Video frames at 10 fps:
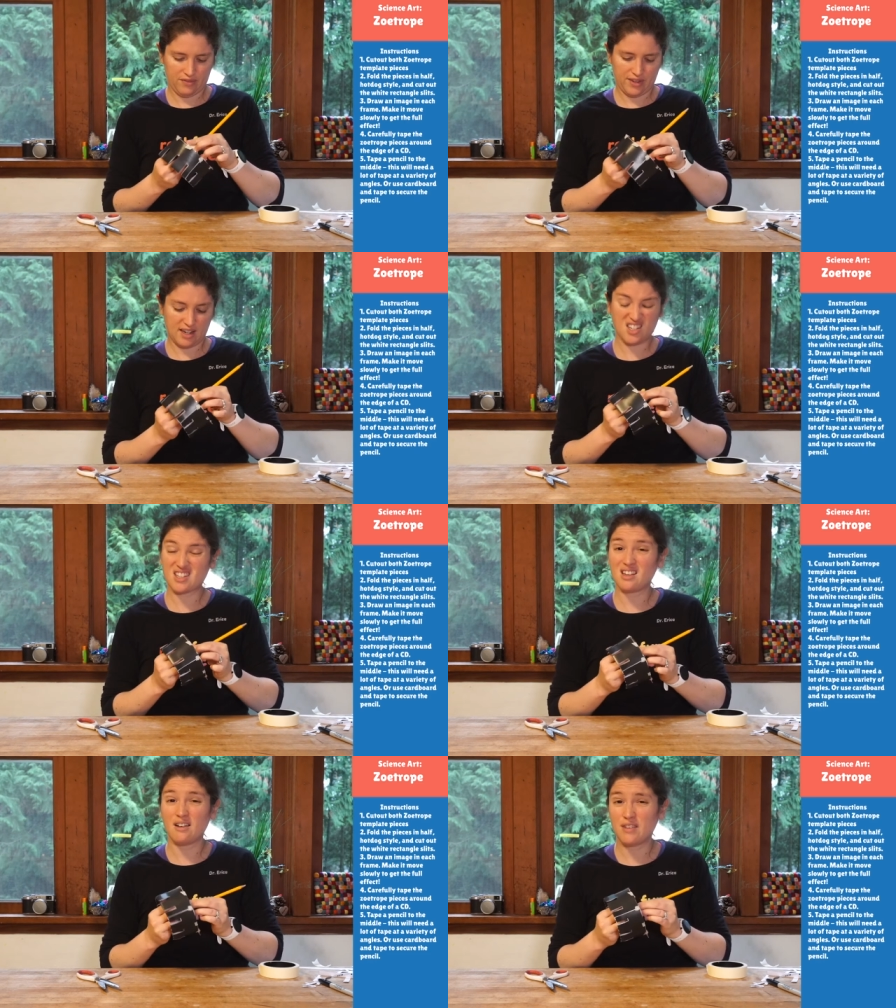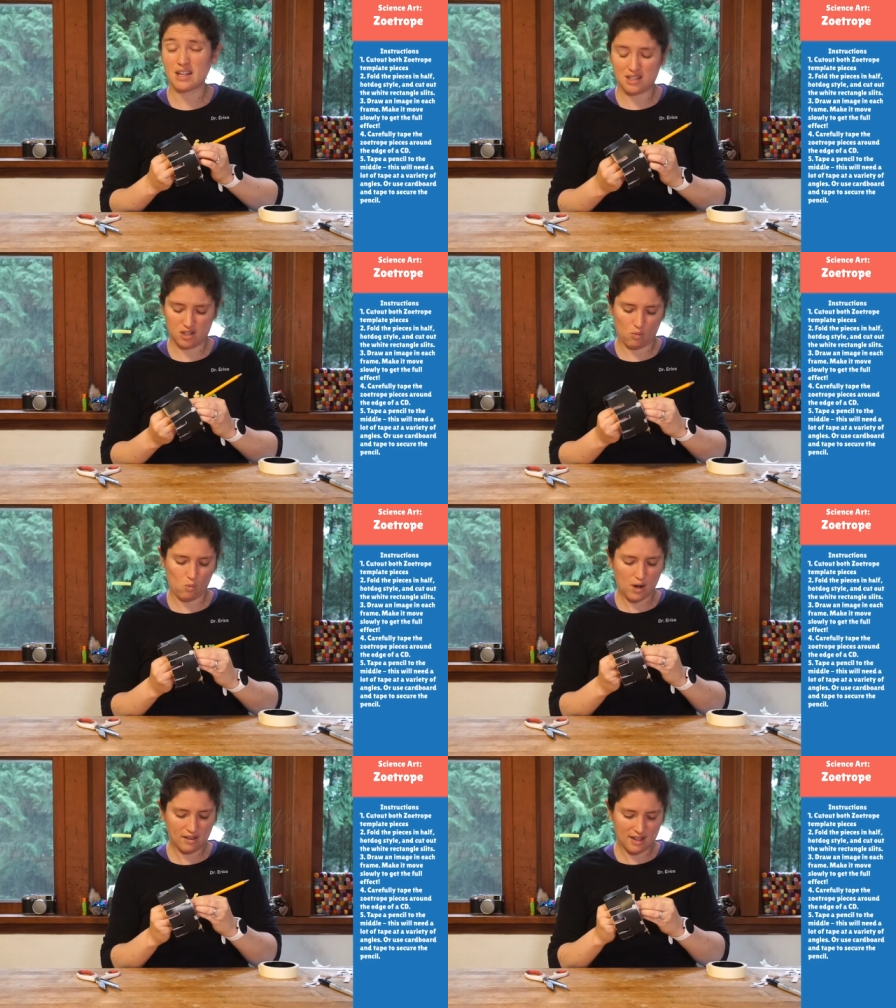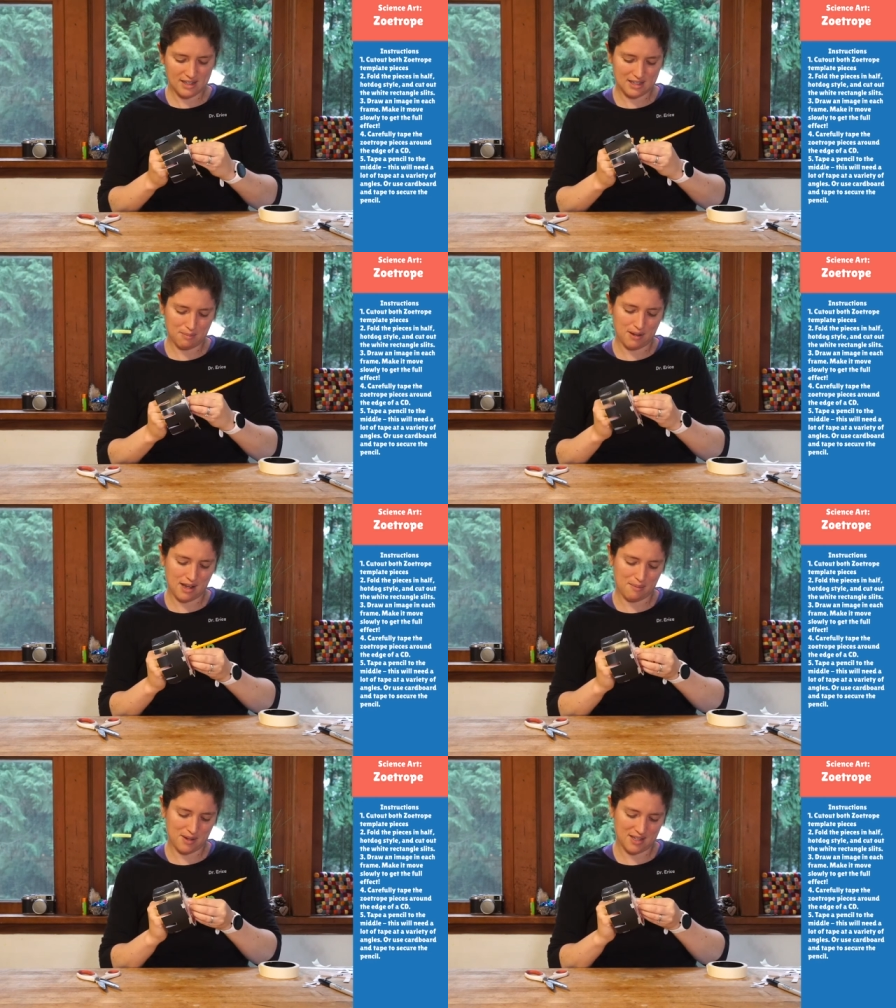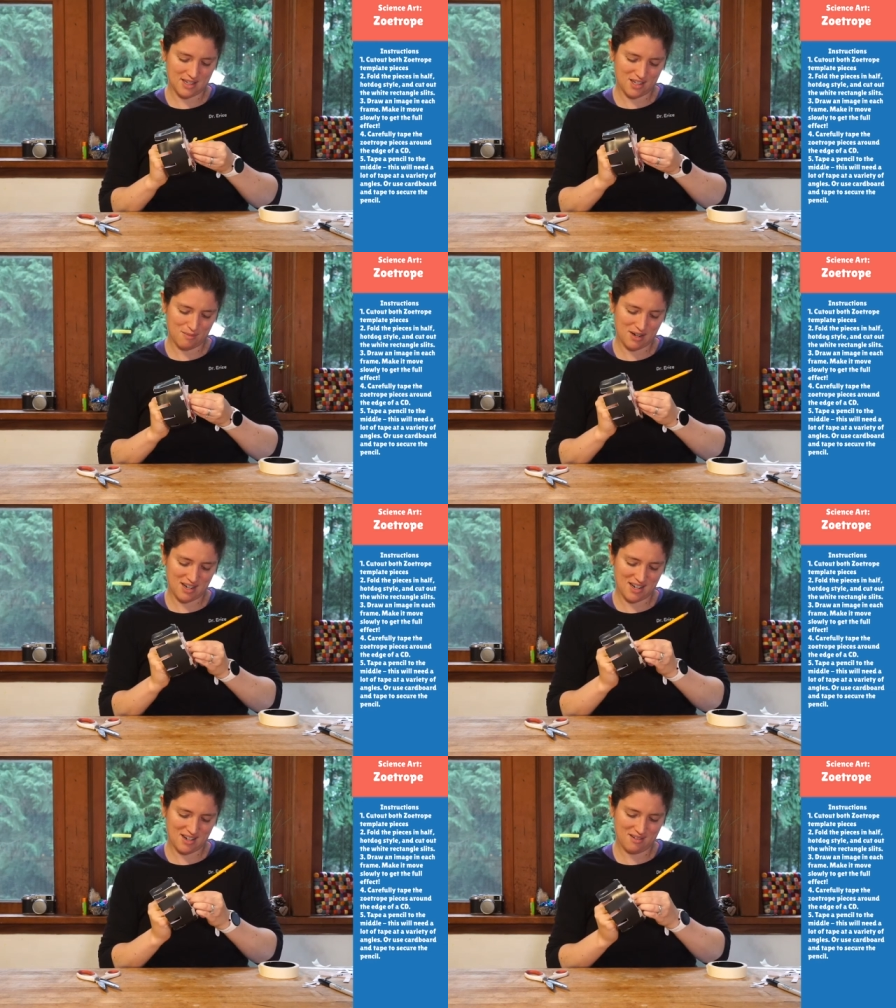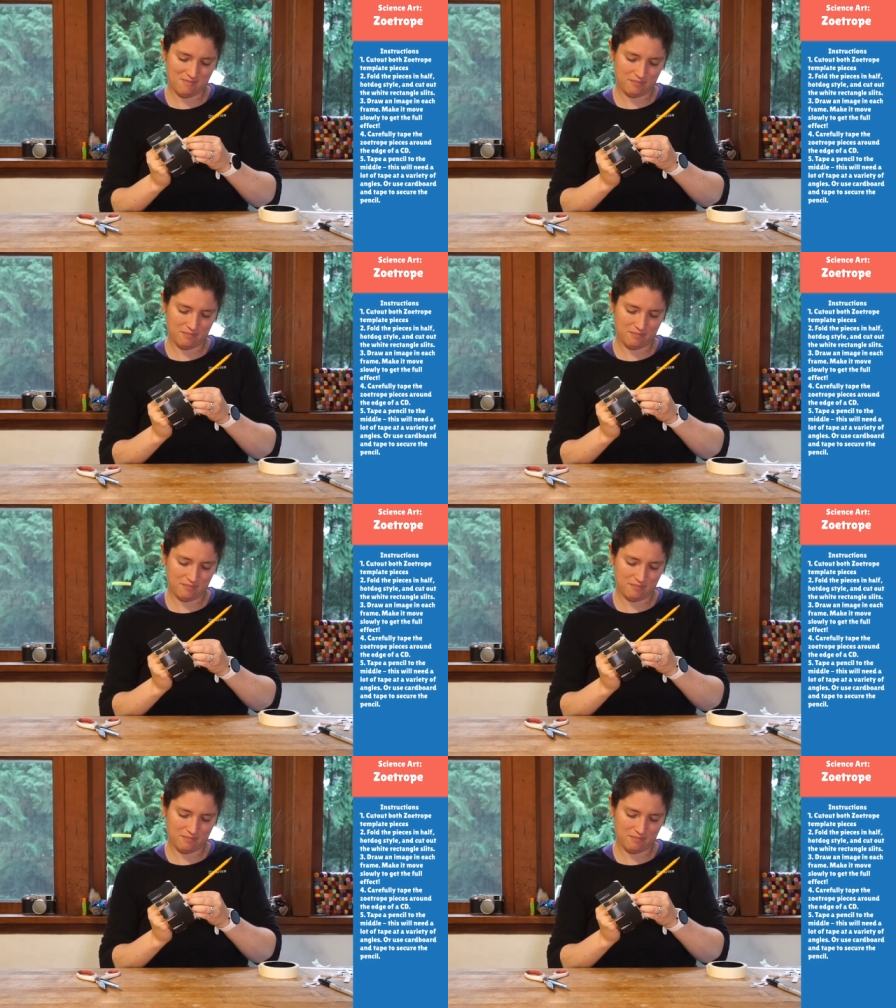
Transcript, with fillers: I just love that it's a one less supply piece that you might need.